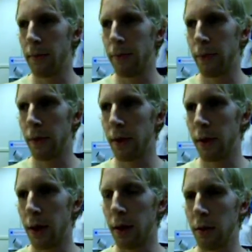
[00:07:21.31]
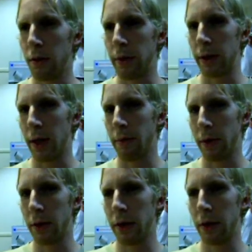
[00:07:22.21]
I don't know
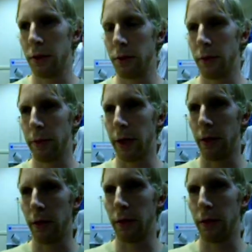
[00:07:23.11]
about that particular drill,